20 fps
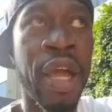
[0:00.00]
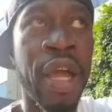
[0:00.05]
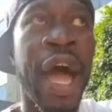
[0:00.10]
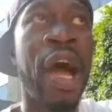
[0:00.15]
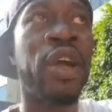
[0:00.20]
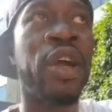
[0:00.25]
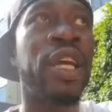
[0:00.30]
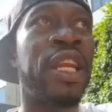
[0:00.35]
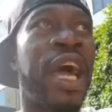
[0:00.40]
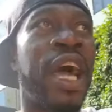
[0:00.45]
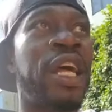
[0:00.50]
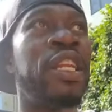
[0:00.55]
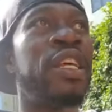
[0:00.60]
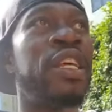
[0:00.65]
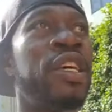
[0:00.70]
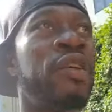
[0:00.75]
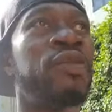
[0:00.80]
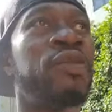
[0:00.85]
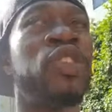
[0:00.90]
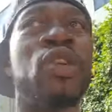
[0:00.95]
How can I
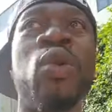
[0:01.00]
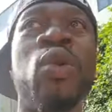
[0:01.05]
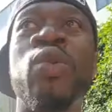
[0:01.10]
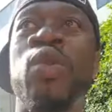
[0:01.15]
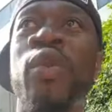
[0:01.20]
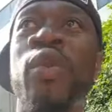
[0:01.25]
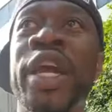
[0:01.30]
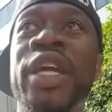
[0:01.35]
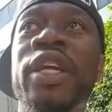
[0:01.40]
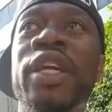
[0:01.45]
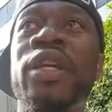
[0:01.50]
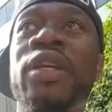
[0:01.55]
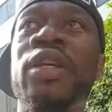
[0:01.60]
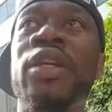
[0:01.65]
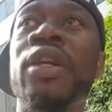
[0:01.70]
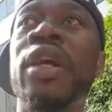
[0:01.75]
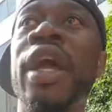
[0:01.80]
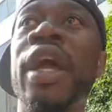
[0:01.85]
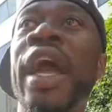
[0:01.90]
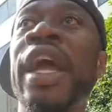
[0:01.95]
live so great
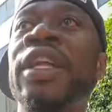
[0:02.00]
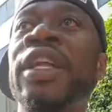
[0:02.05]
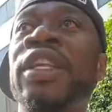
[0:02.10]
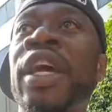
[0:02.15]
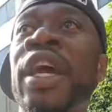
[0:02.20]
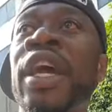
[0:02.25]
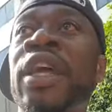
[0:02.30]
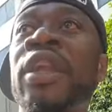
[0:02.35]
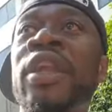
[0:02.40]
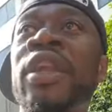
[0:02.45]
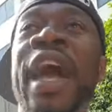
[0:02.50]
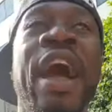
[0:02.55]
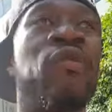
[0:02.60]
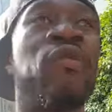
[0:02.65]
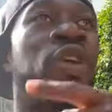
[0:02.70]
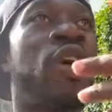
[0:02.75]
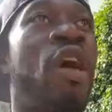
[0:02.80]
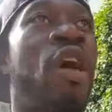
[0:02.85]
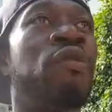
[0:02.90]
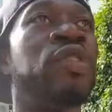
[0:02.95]
and then
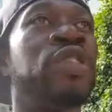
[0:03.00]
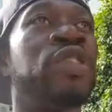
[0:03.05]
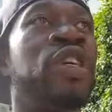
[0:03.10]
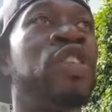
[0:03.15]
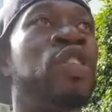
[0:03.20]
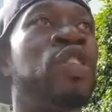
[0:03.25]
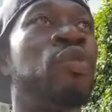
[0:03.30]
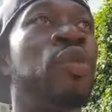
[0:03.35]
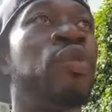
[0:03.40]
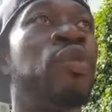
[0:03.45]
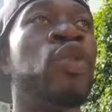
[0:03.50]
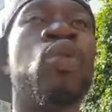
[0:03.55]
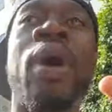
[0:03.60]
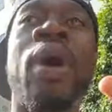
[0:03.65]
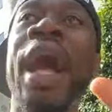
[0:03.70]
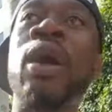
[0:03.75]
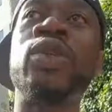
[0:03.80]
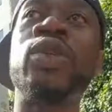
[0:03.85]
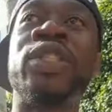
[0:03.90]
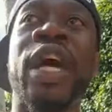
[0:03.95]
have a conversation with
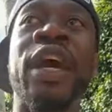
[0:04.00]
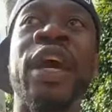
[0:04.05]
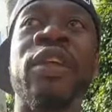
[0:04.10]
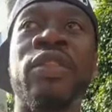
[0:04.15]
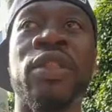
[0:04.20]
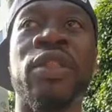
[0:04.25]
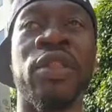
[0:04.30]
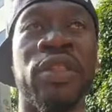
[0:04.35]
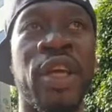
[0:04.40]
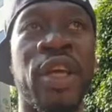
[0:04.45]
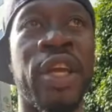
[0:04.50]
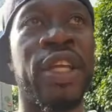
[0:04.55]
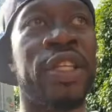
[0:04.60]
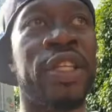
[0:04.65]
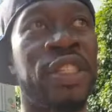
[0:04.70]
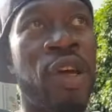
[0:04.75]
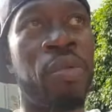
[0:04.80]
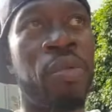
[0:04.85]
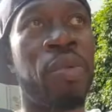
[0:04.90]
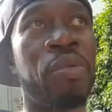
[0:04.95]
you outside of the thing
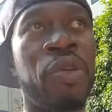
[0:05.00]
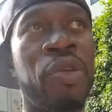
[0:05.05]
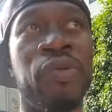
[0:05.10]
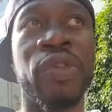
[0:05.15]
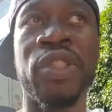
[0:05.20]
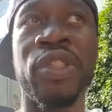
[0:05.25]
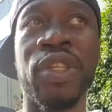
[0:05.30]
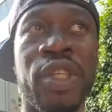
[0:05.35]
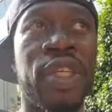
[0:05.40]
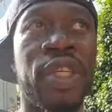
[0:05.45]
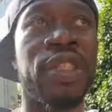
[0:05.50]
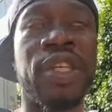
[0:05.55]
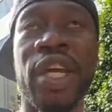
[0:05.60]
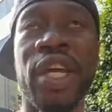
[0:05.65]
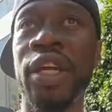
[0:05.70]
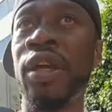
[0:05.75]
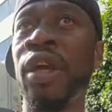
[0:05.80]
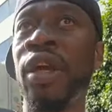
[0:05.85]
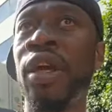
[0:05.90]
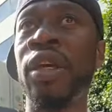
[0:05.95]
that's helping me
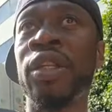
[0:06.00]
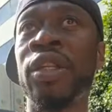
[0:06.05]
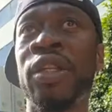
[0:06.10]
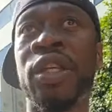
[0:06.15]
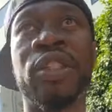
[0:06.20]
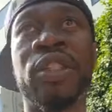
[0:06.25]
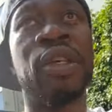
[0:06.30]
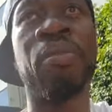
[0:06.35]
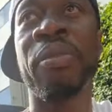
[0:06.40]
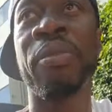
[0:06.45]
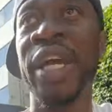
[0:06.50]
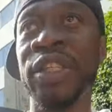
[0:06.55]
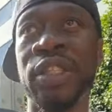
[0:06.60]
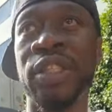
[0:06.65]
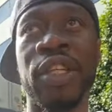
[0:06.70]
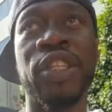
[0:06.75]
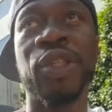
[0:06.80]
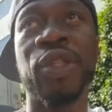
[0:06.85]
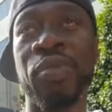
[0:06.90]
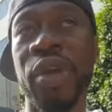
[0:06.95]
facilitate this
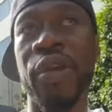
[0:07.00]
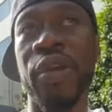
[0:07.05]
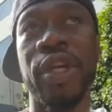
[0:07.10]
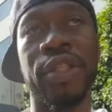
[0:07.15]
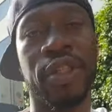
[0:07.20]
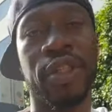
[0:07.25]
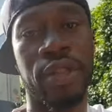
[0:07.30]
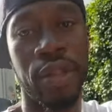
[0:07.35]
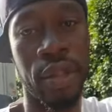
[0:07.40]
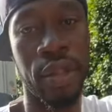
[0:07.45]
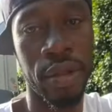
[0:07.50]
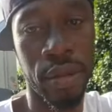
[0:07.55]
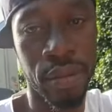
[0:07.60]
amazing experience?